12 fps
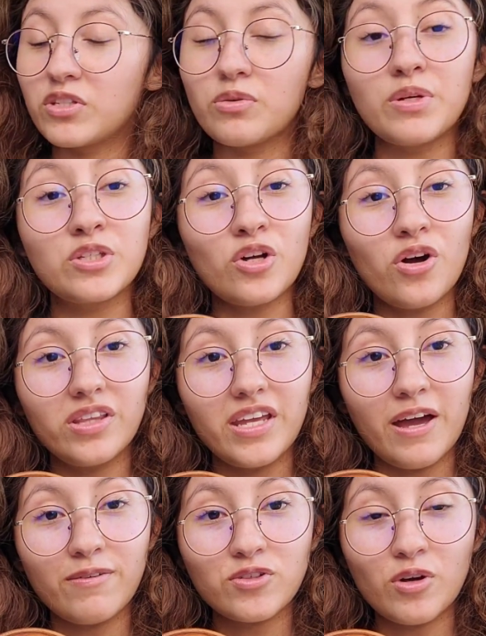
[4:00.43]
So we start on
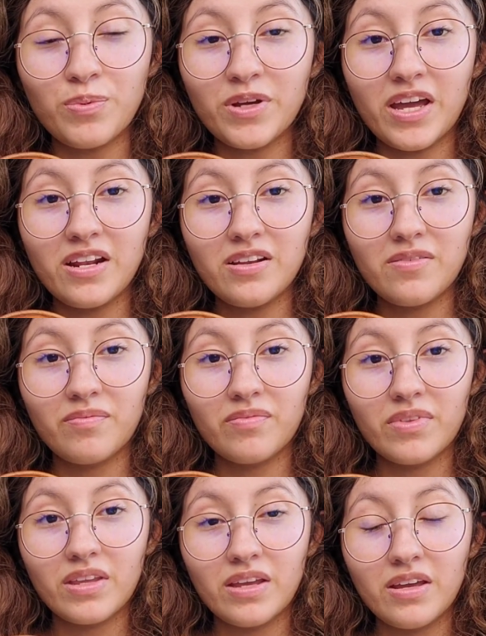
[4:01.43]
the F sharp again,
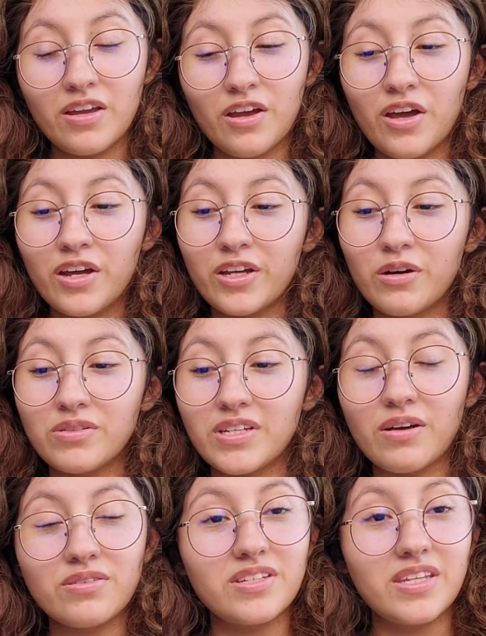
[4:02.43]
go
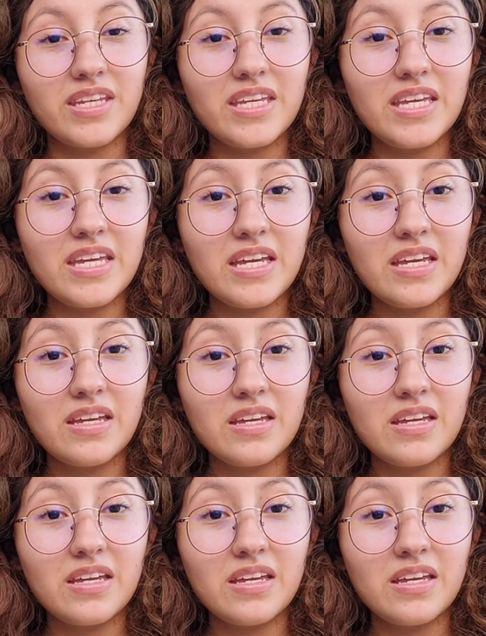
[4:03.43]
down to the E,